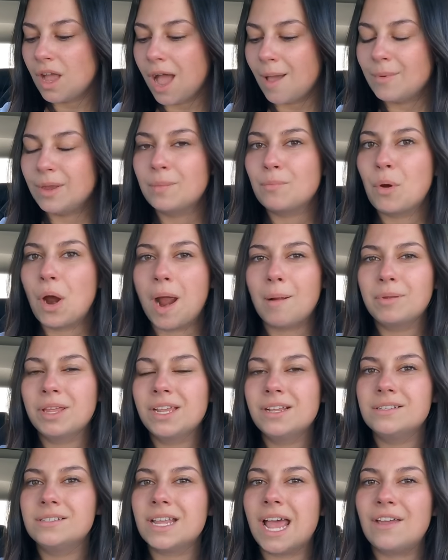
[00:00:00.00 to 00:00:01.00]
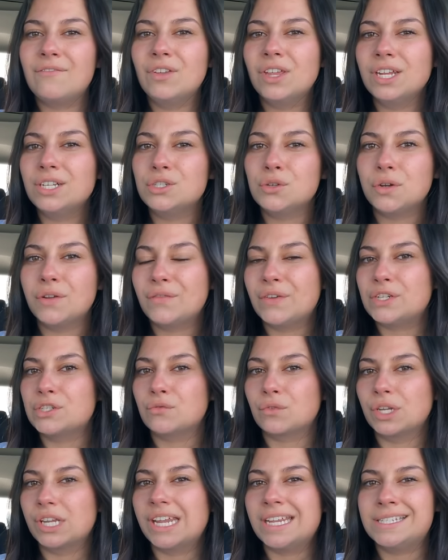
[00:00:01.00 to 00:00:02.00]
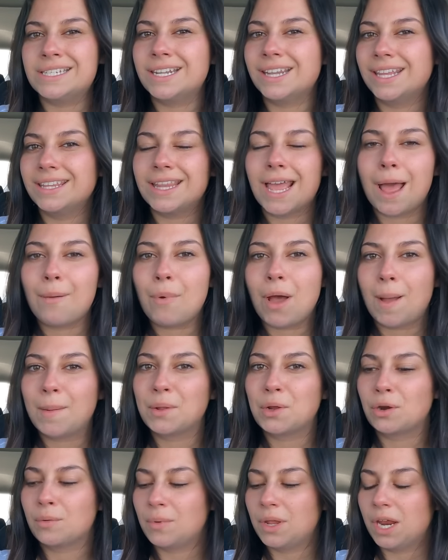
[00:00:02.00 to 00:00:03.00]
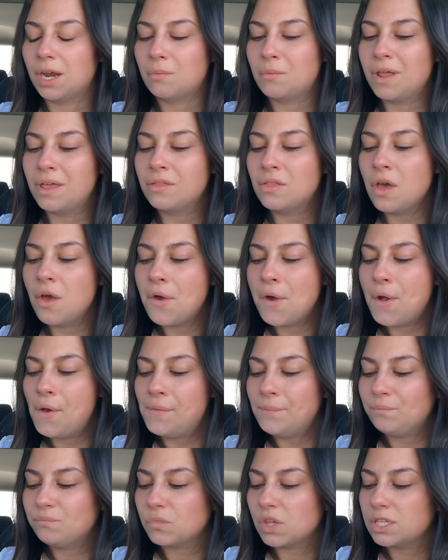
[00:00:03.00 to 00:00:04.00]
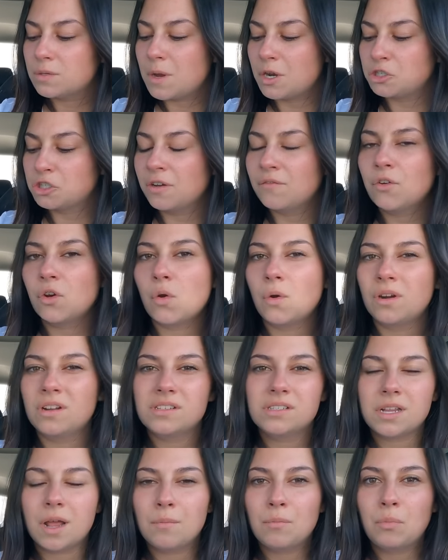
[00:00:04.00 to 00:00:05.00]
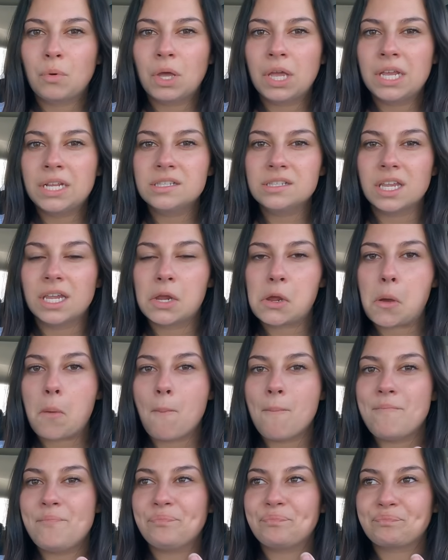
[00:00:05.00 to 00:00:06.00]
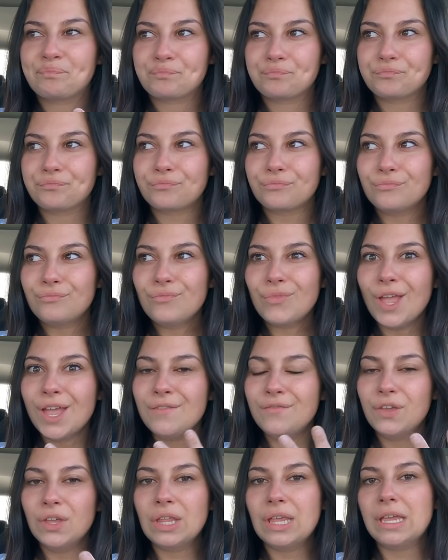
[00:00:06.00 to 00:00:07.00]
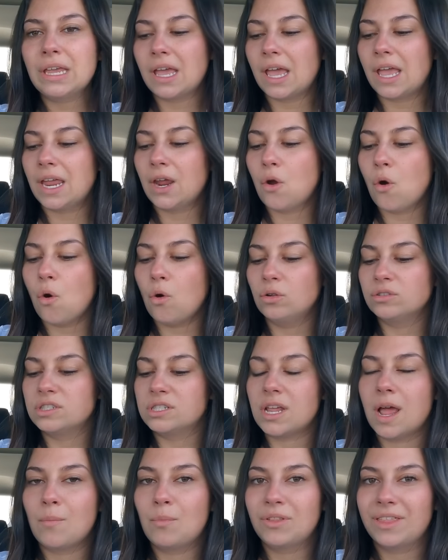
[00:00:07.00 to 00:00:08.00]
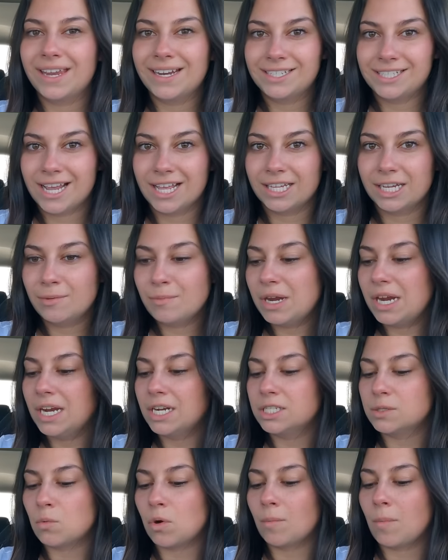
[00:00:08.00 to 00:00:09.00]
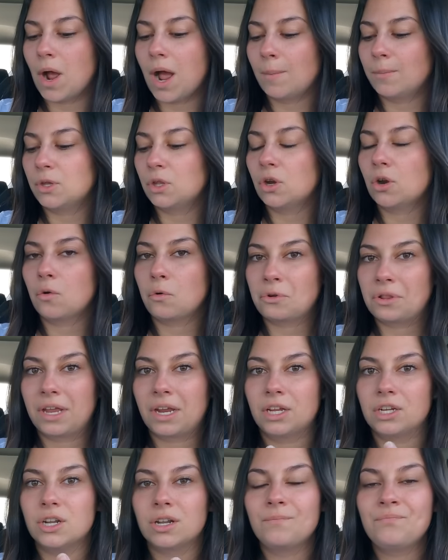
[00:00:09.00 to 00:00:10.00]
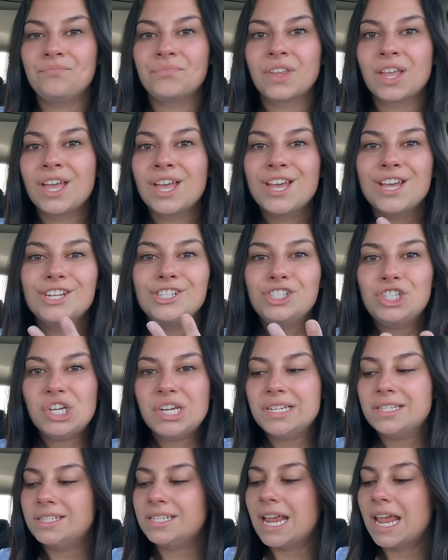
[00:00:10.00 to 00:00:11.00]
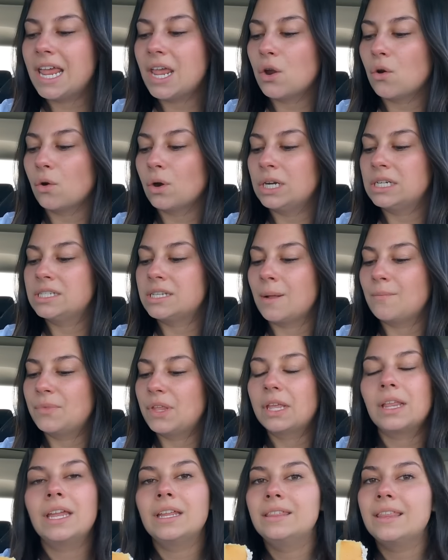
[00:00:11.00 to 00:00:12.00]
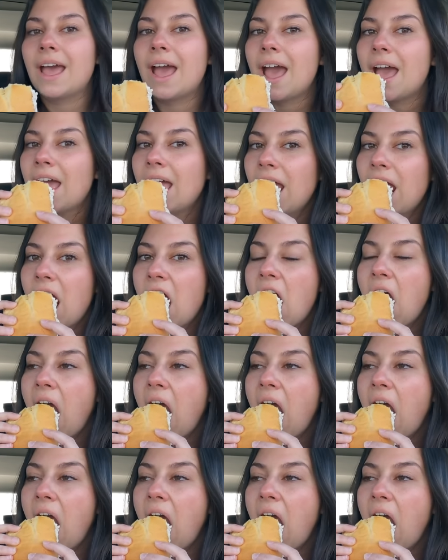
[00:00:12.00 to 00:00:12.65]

I mean, probably because I feel like tuna fish really isn't like that popular to begin with, especially if you're going to some place. Like, I feel like a cold sub with like deli meat is more popular, or like a cheesesteak or something like that.